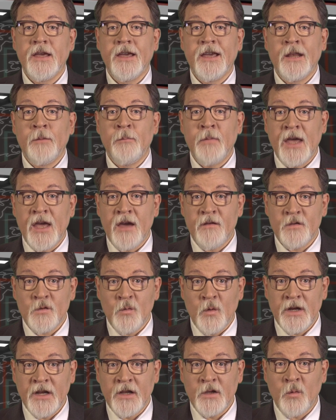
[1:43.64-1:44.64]
In May of
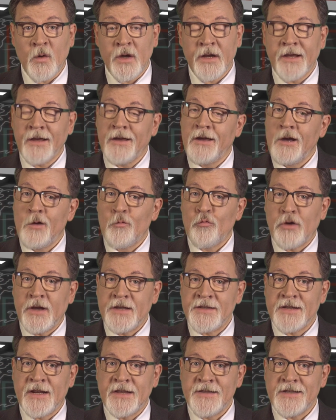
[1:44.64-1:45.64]
2020,
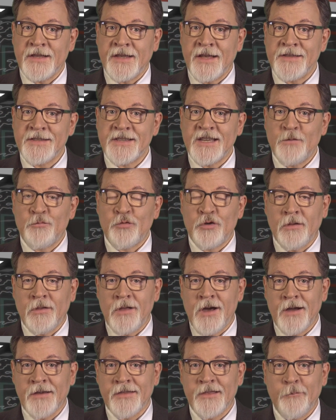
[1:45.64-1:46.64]
President Zelensky
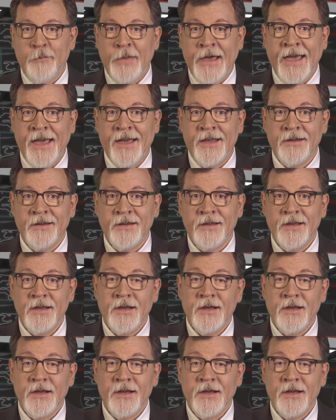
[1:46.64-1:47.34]
prolonged the ban.